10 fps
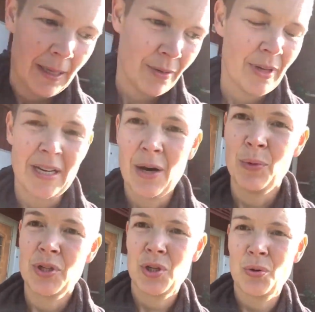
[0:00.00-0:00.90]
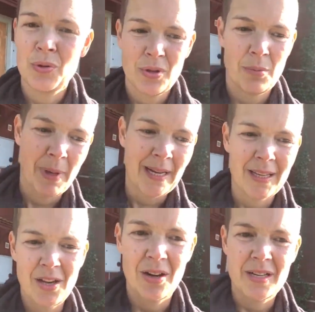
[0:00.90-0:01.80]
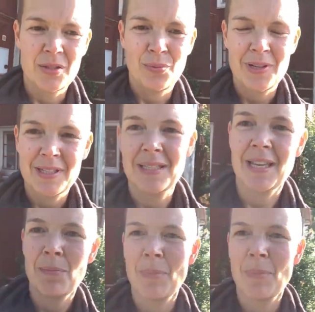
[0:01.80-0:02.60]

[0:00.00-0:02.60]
Right, I will show you the backyard as well, since I